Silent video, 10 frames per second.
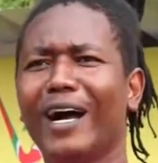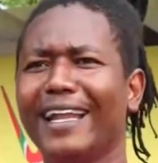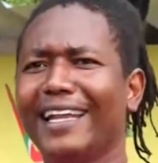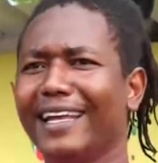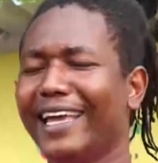
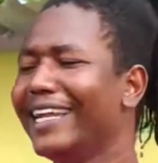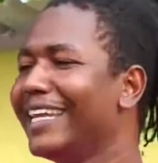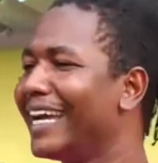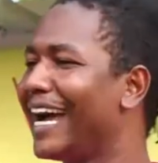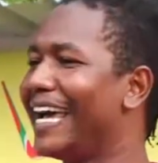One
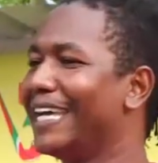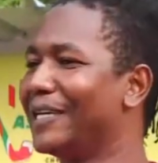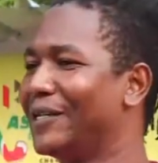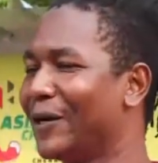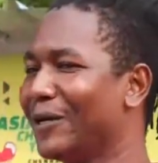Indian guy,
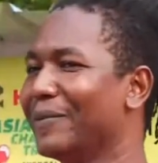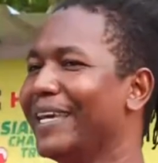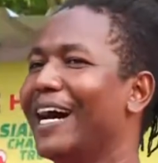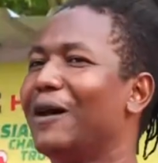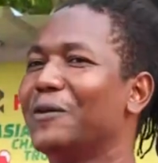he told
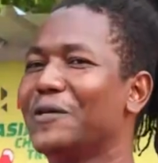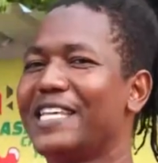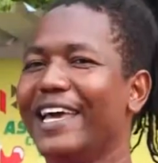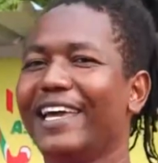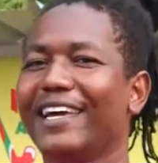me how
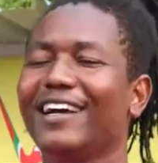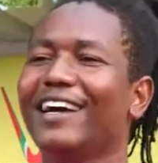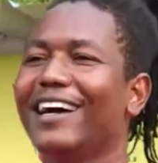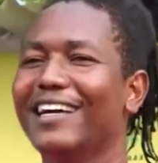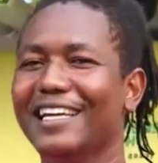to say
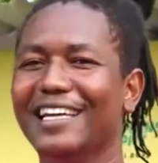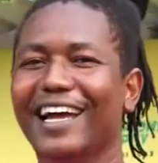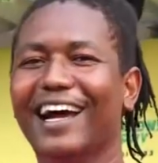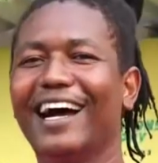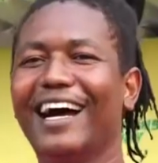
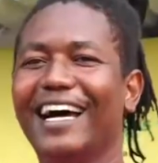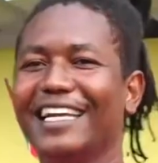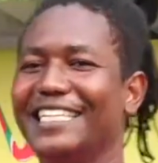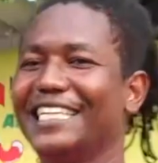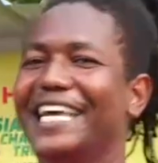
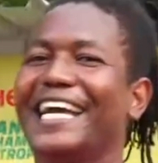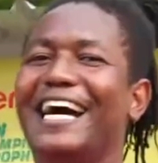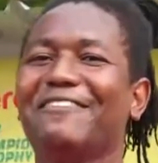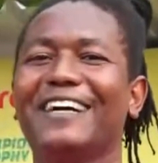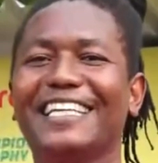uh,
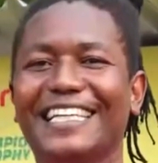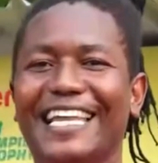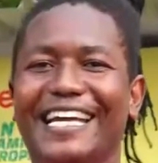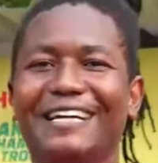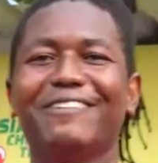Jite Kappa,
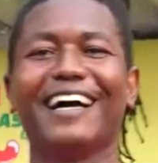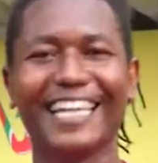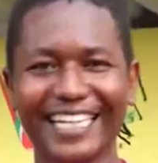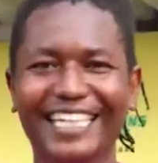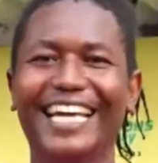
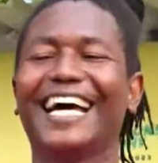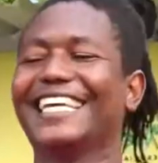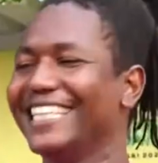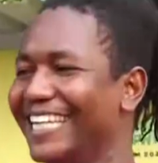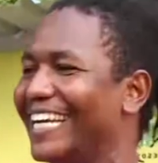Jite
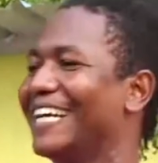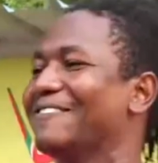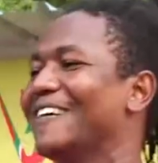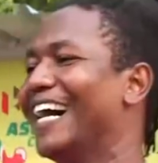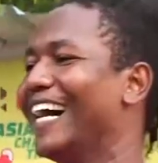India, Jite
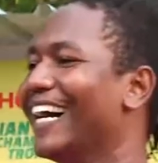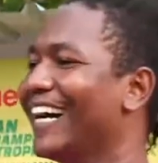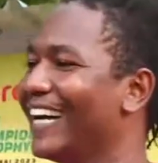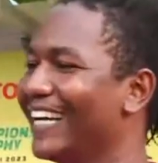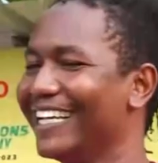kava."
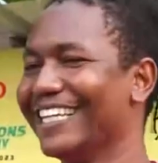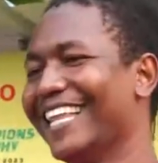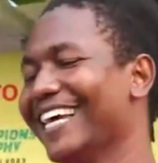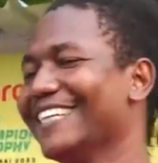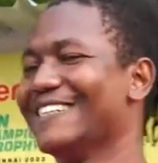Thank you,
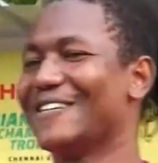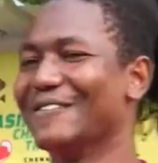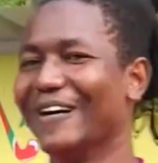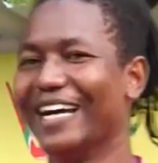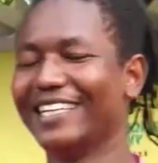brother. Thank you
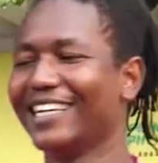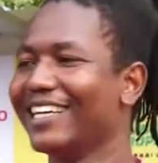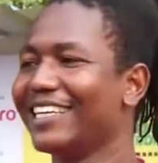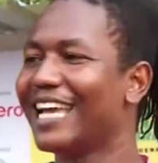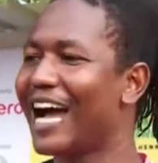so much.
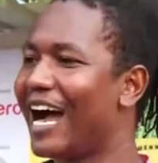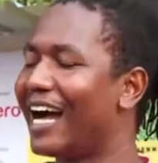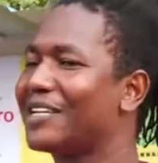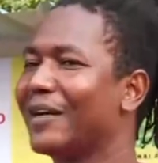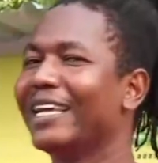You.
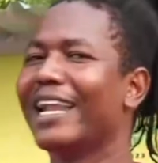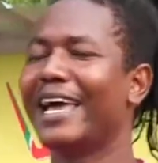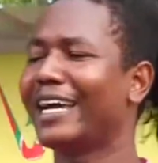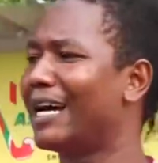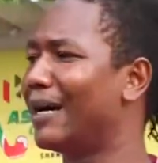Yeah, actually,
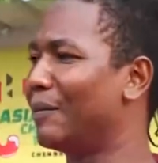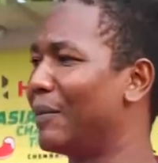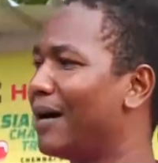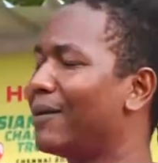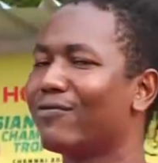like,
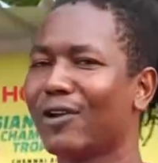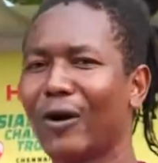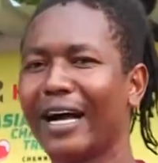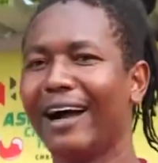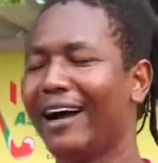um, I'm a
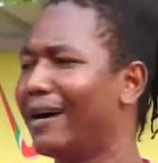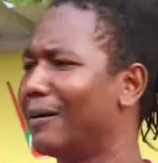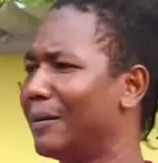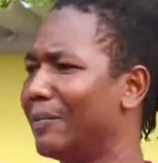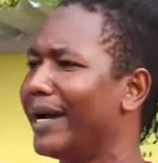vlogger.
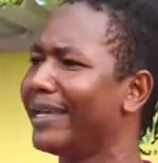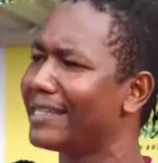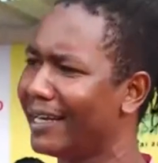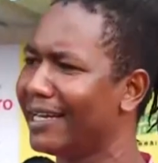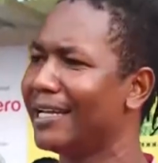Um,
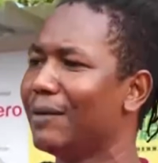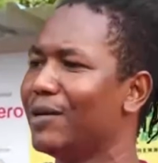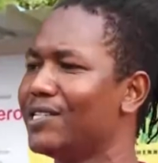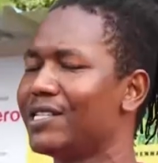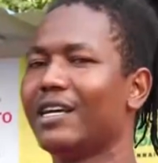my channel
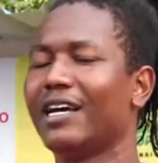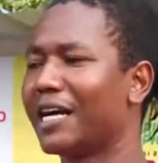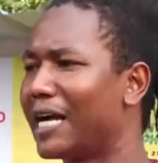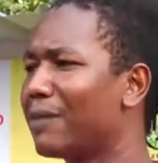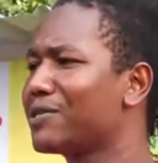name is
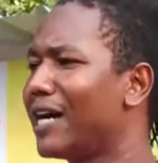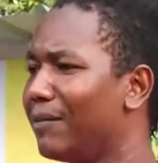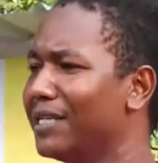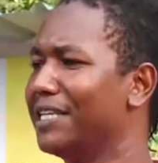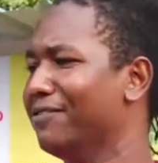Gabs
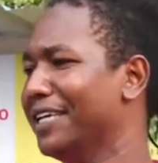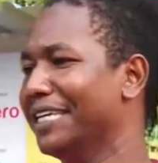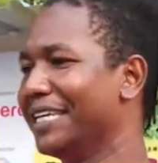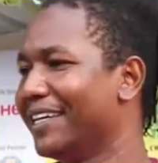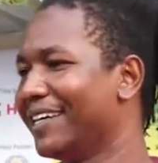Gabi
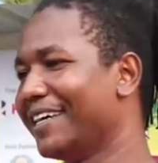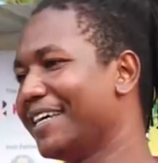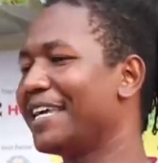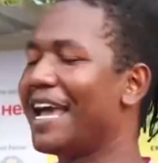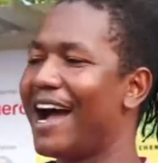TV
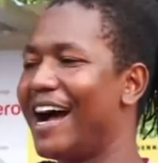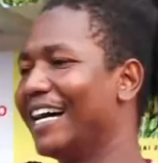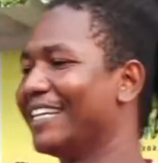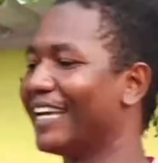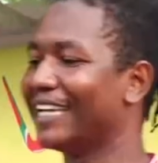yeah.